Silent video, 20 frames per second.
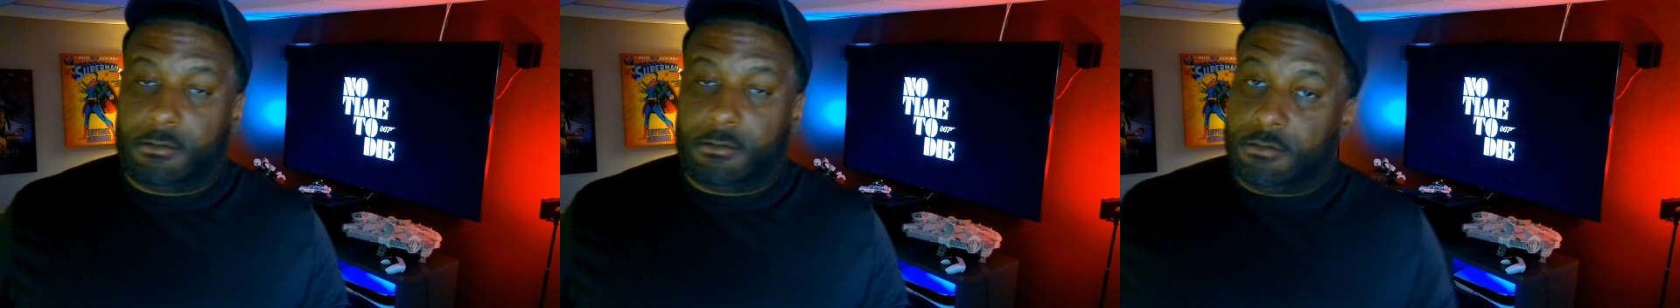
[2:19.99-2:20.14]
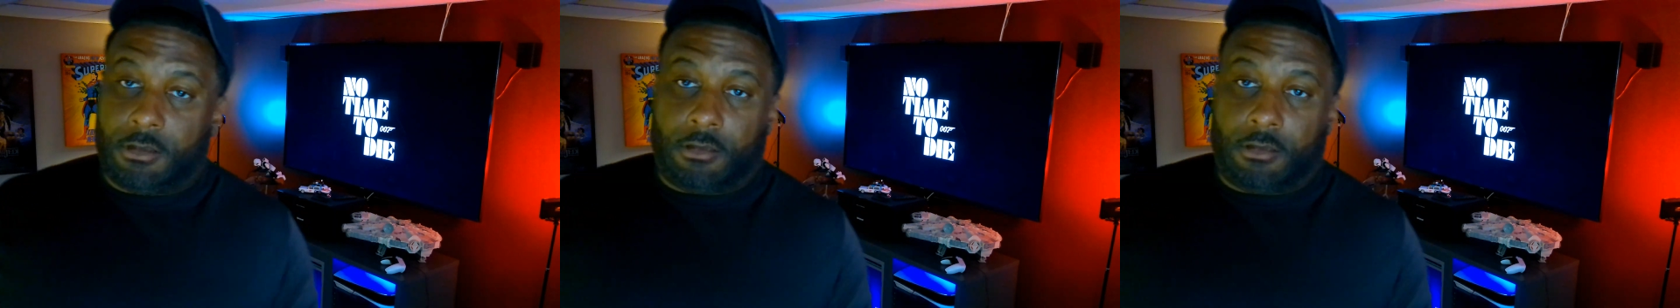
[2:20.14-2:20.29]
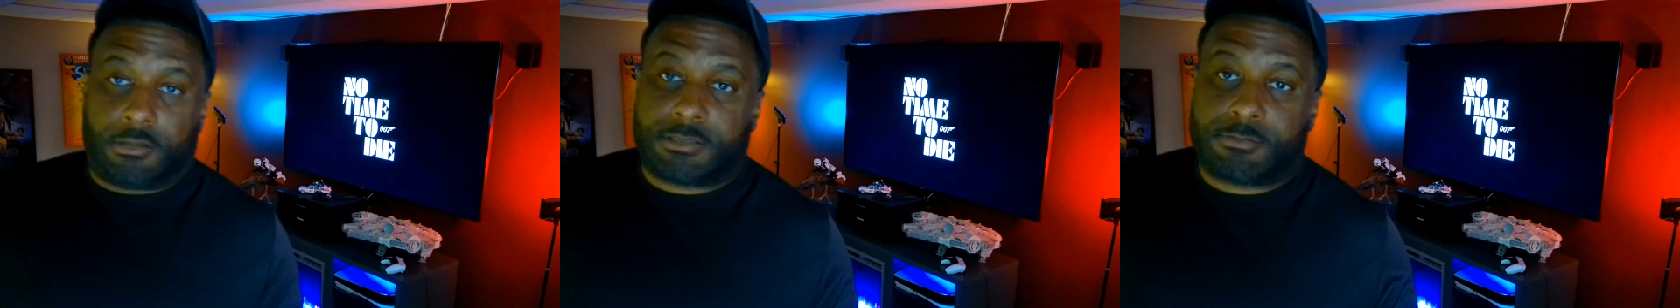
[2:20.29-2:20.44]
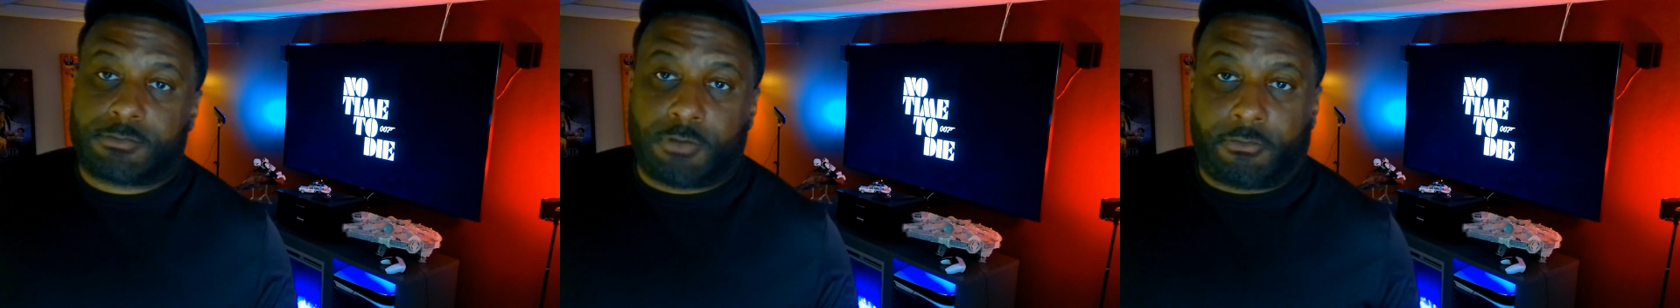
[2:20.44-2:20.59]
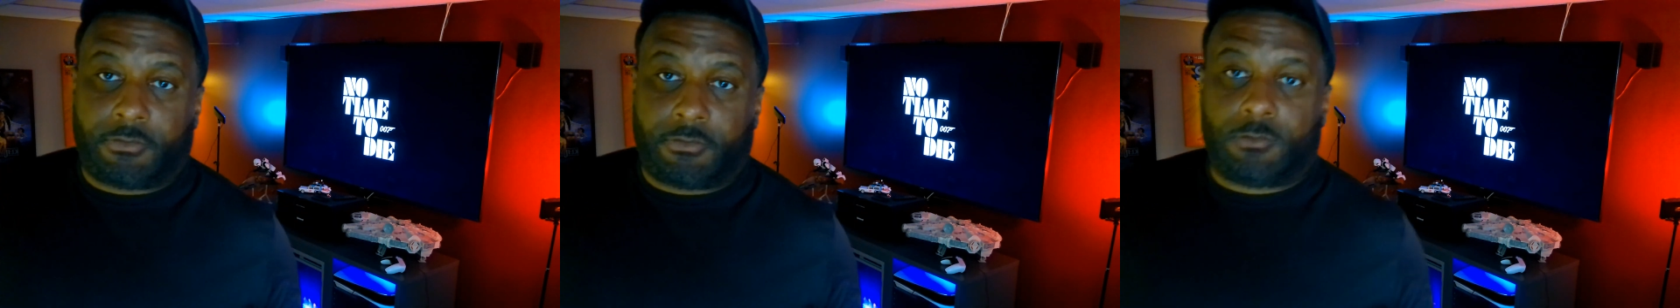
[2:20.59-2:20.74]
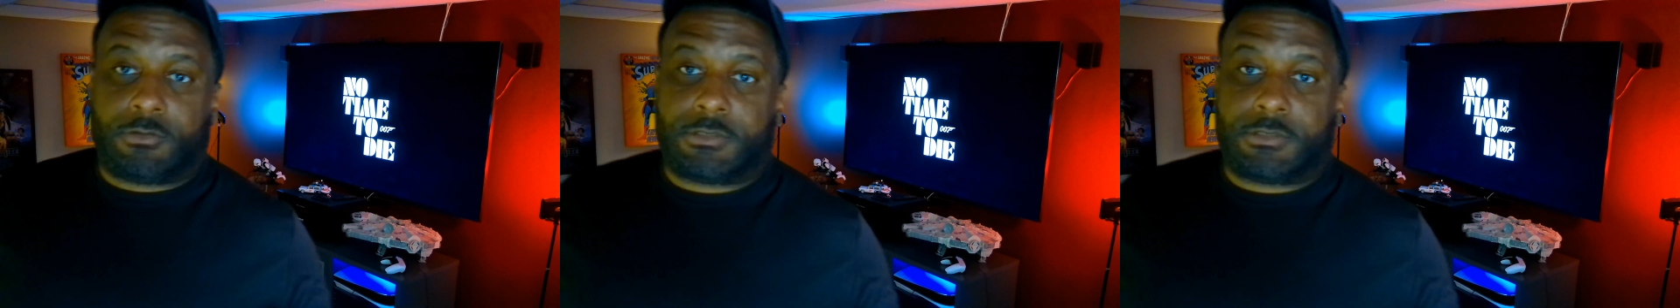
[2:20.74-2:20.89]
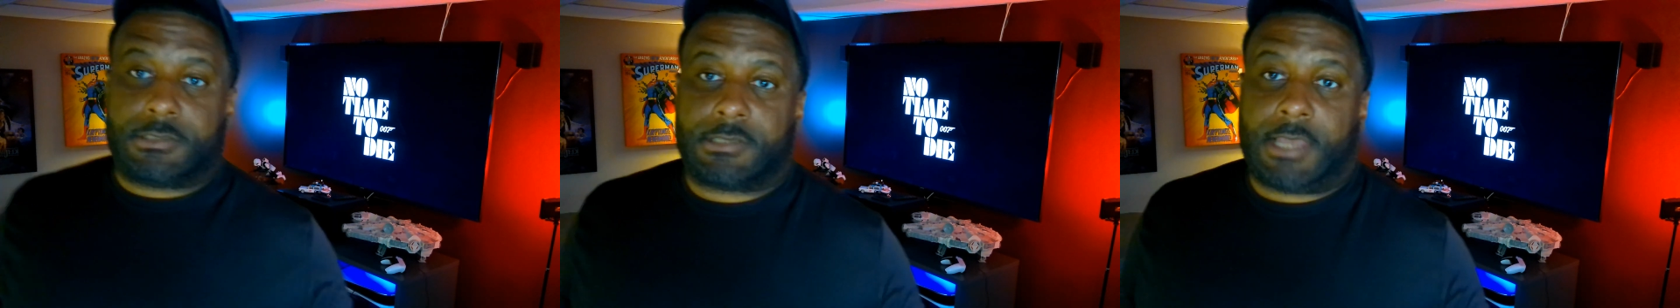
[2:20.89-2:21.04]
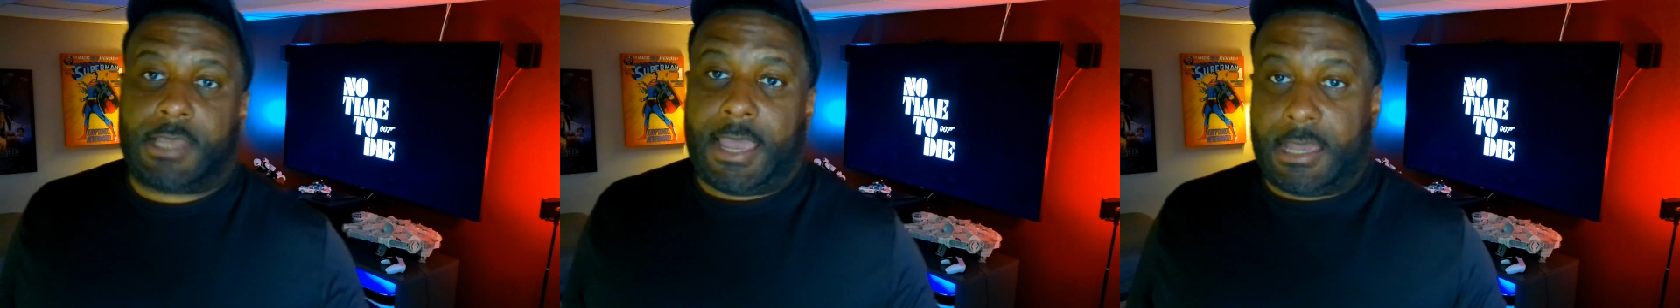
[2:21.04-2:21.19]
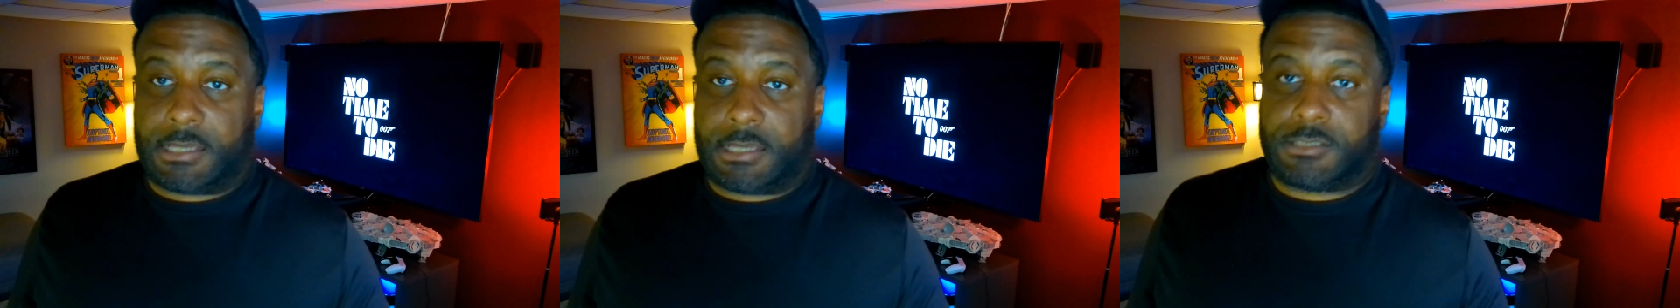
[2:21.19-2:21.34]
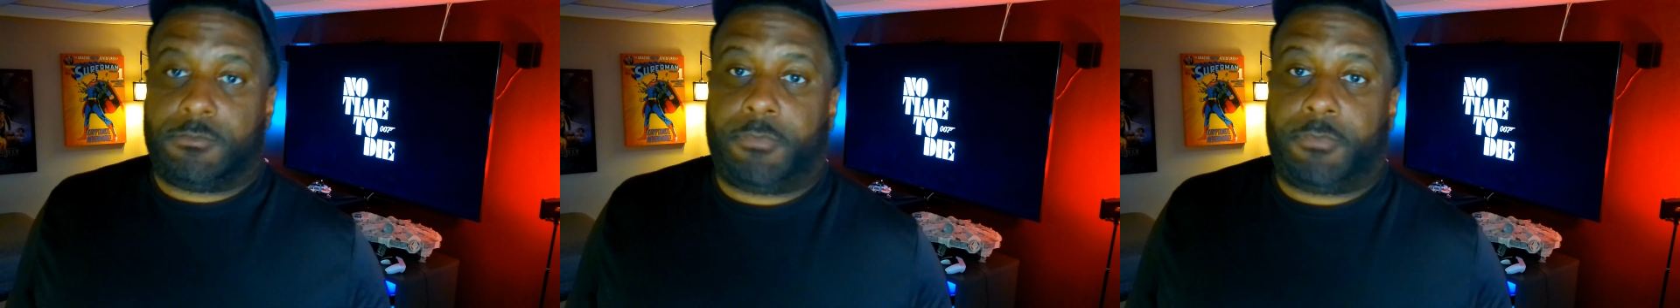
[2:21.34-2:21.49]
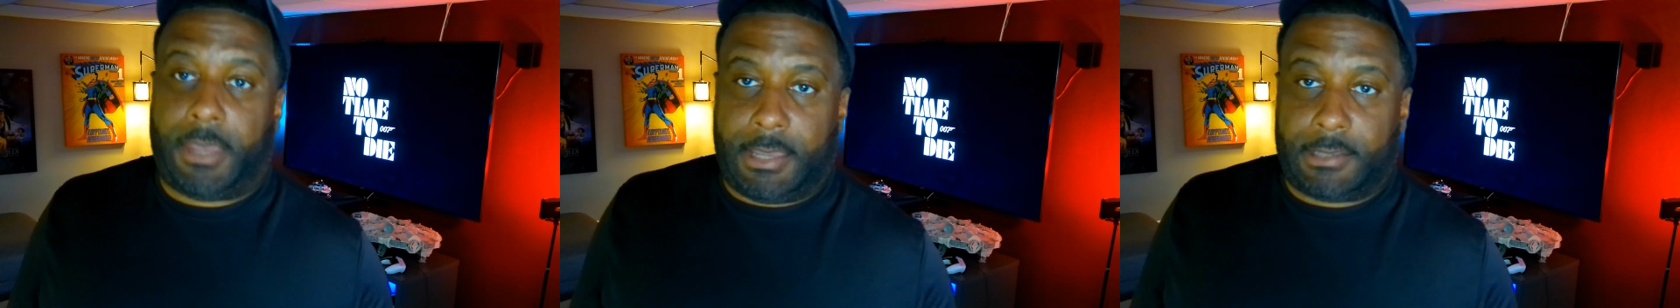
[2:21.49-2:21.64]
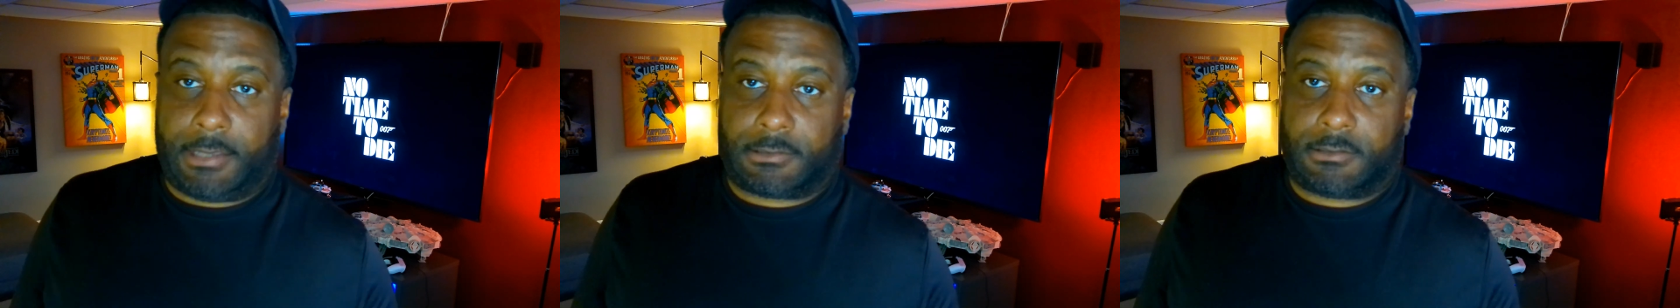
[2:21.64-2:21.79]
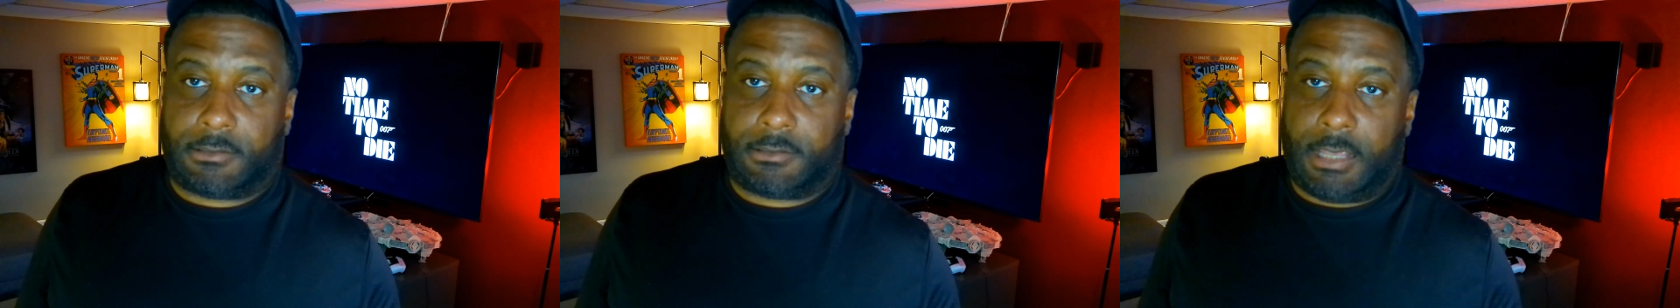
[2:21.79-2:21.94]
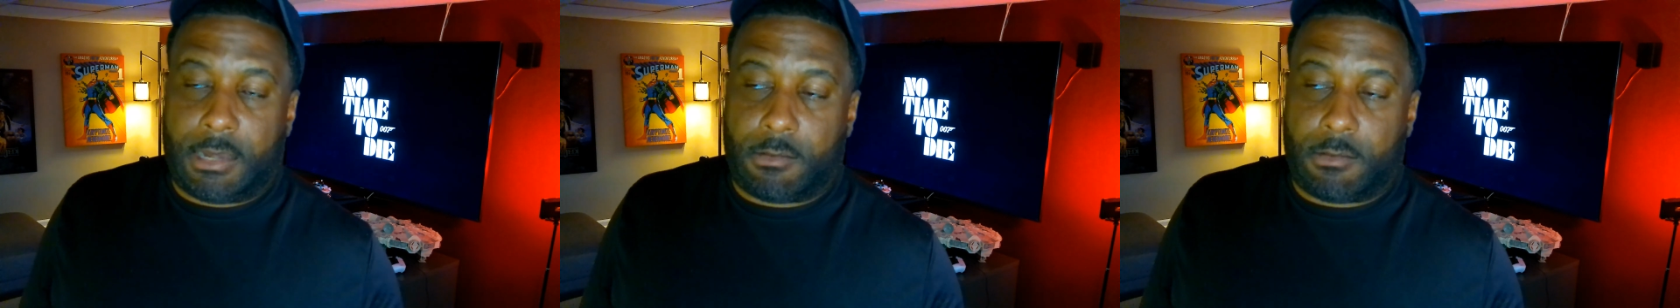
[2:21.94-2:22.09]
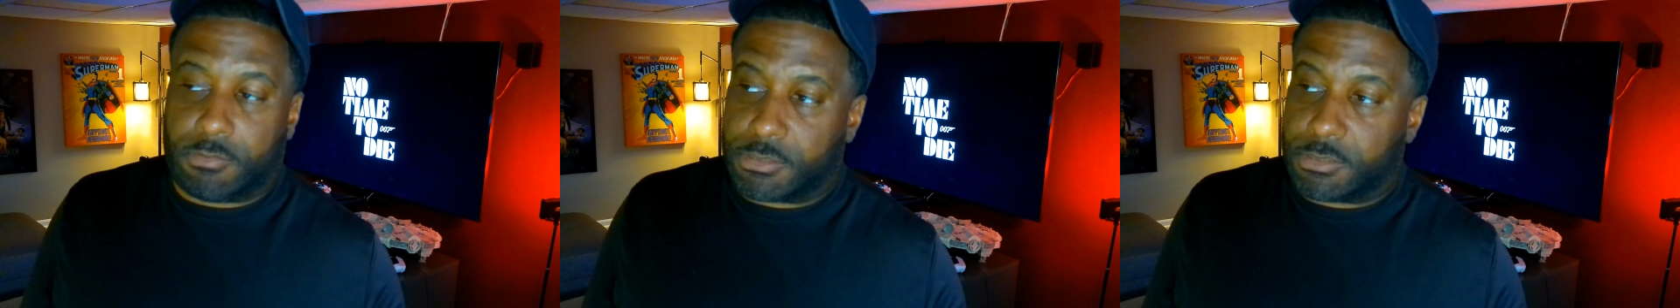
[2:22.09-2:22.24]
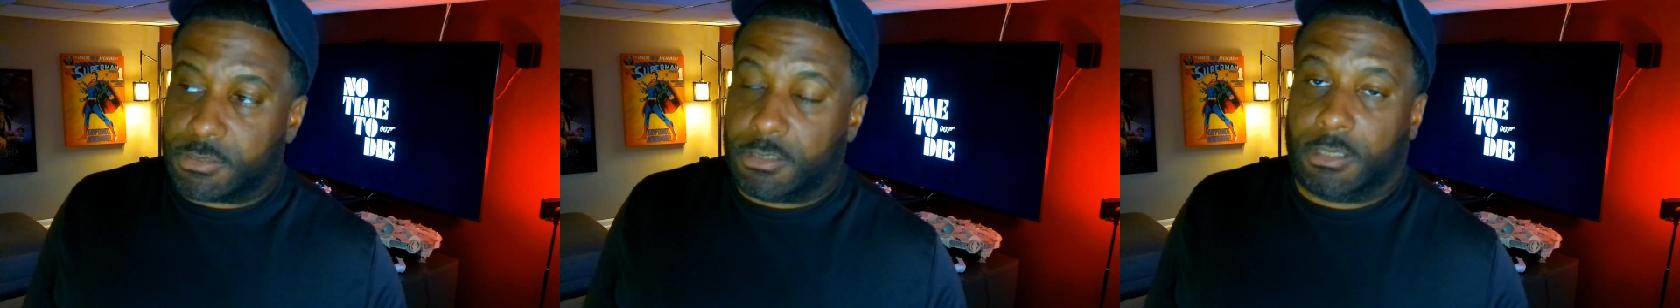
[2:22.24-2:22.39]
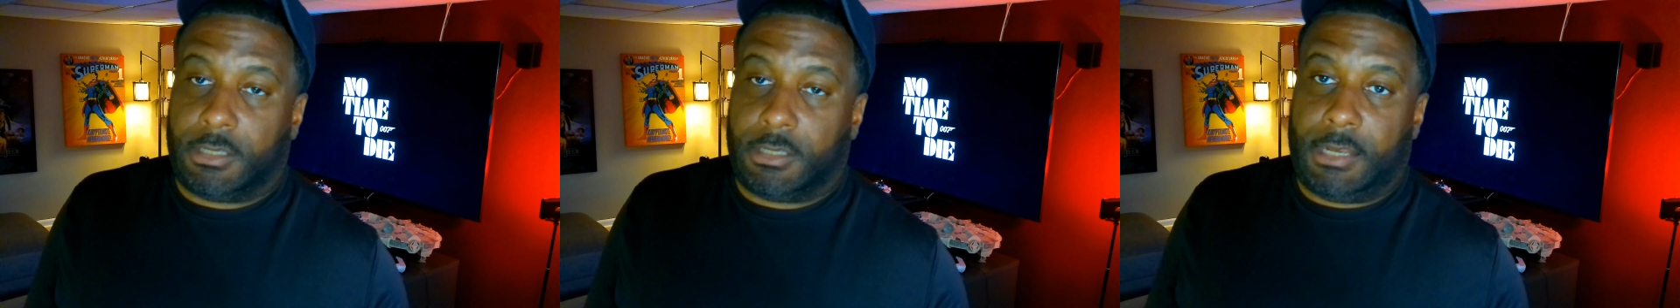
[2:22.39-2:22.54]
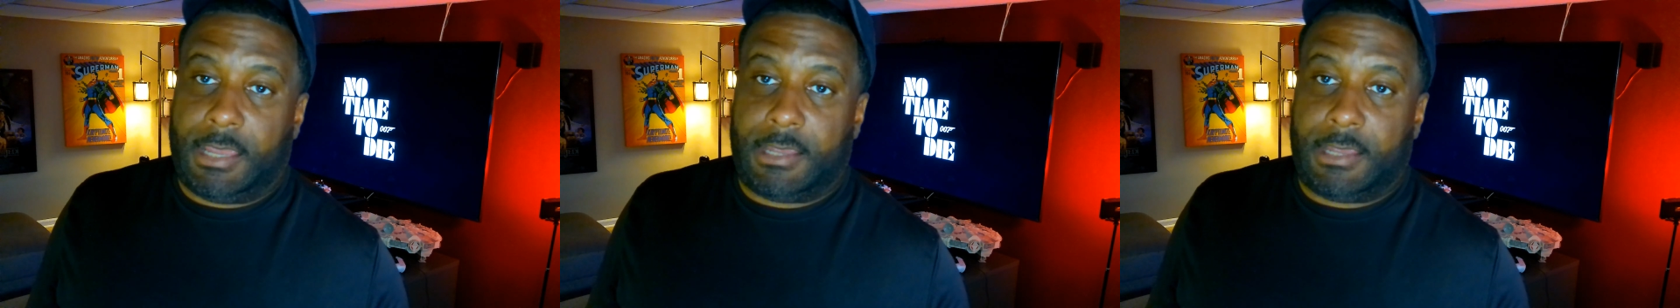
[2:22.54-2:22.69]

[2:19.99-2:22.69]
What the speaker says: No, this movie was action-packed and it was good.